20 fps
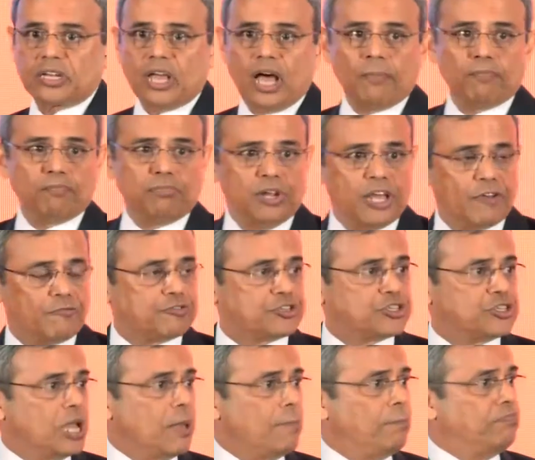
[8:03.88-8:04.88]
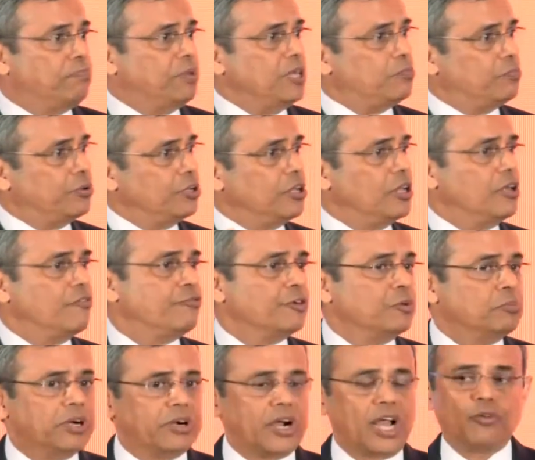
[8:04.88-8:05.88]
that uplifts people
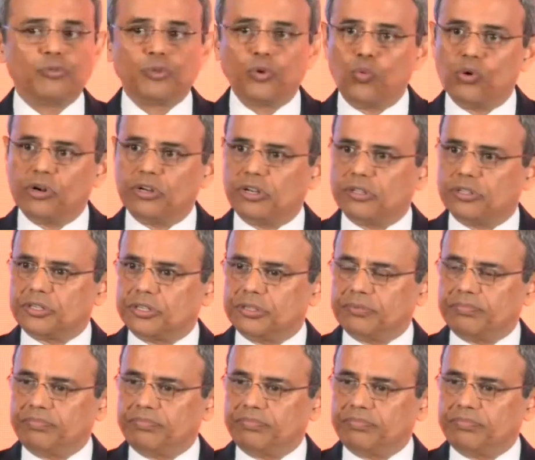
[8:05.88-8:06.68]
from around the world.